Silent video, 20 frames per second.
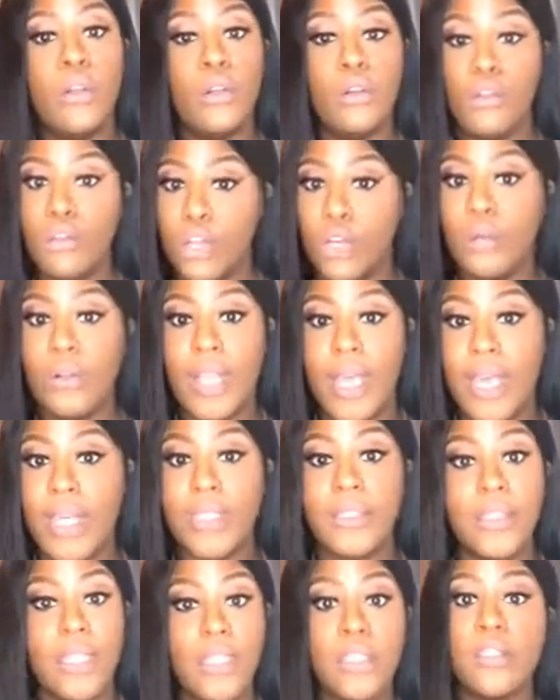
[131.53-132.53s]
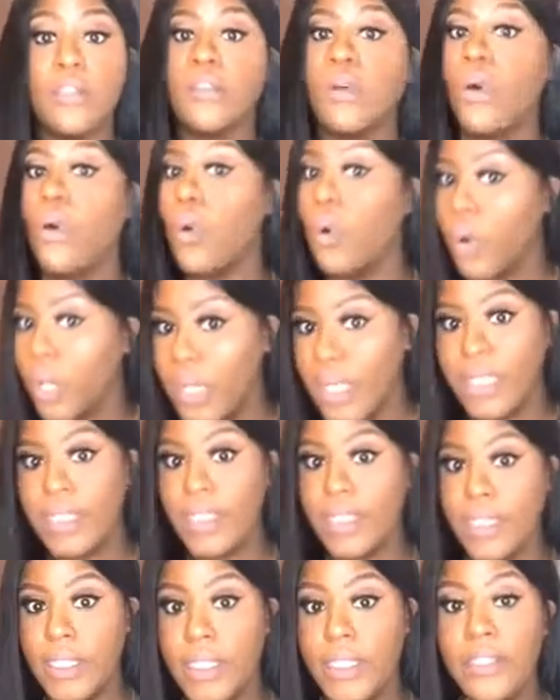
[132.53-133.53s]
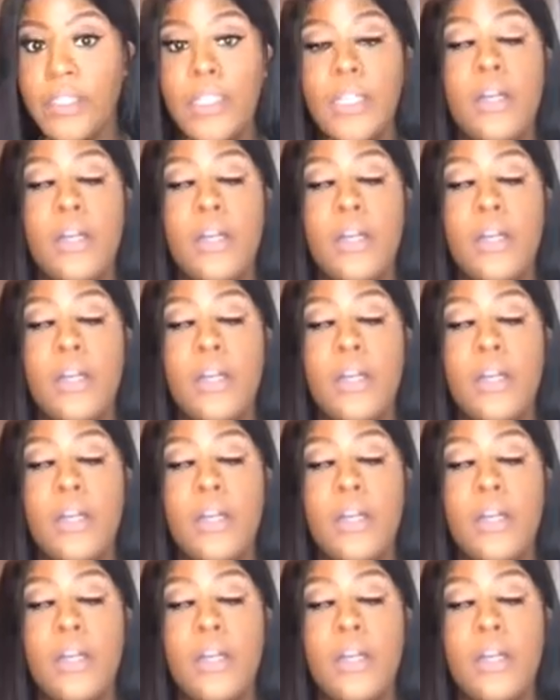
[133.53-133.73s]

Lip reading: No lie. That's all I did.